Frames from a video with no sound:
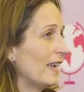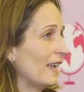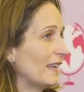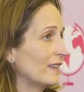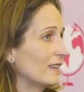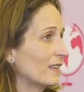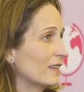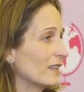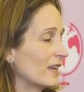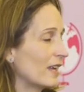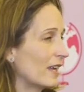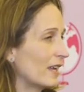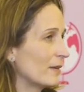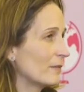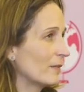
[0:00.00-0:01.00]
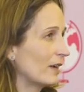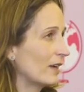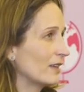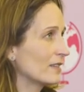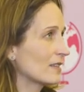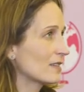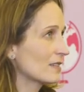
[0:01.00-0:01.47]
And um,
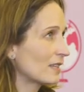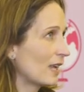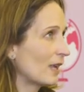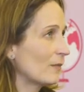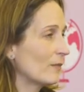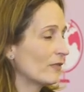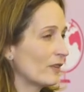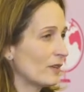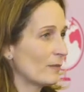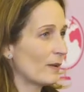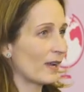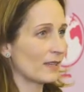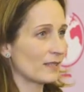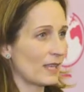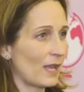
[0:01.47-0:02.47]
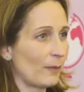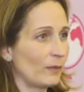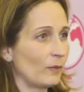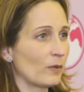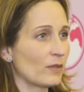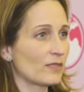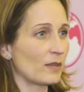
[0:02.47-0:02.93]
the same feedback has
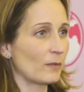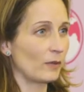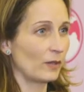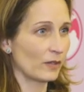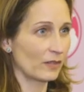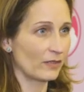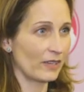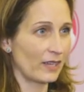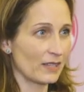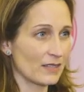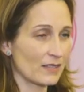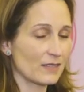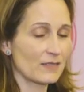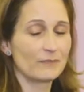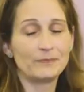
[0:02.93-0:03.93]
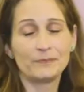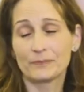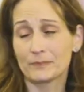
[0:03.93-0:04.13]
happened with similar events